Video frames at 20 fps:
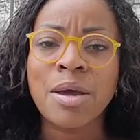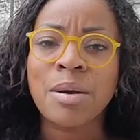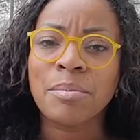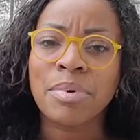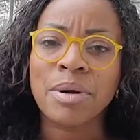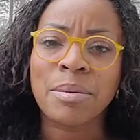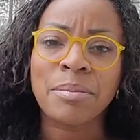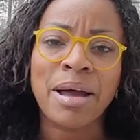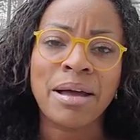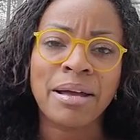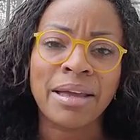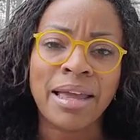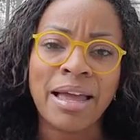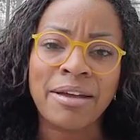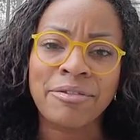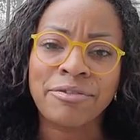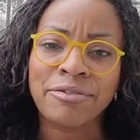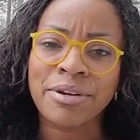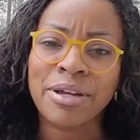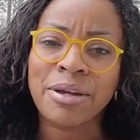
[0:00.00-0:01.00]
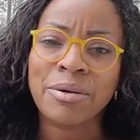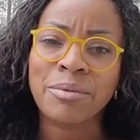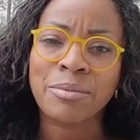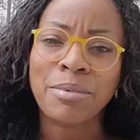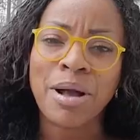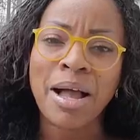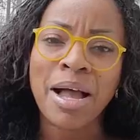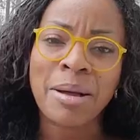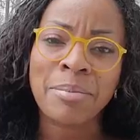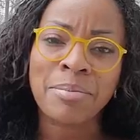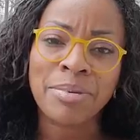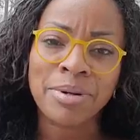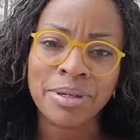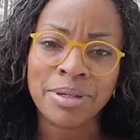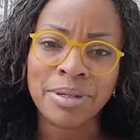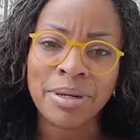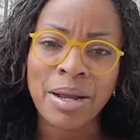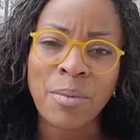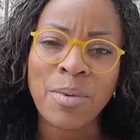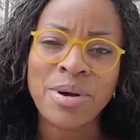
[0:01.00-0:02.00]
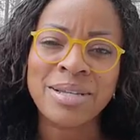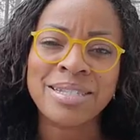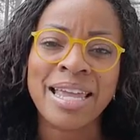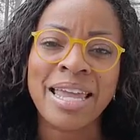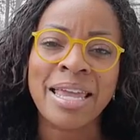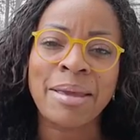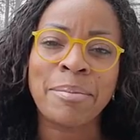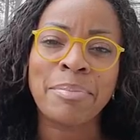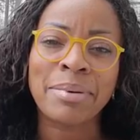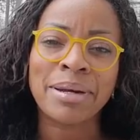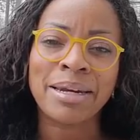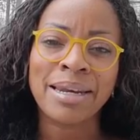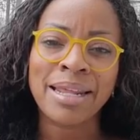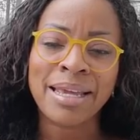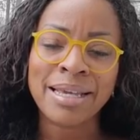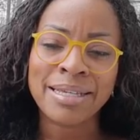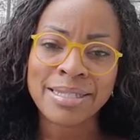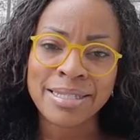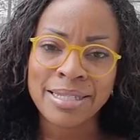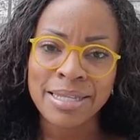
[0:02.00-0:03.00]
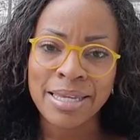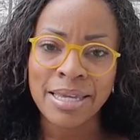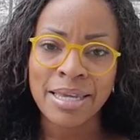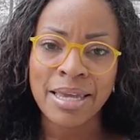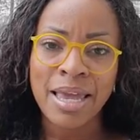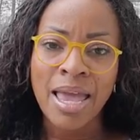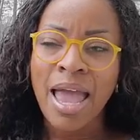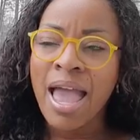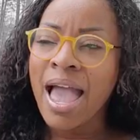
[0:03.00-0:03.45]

But my guy friend Robert was a blessing.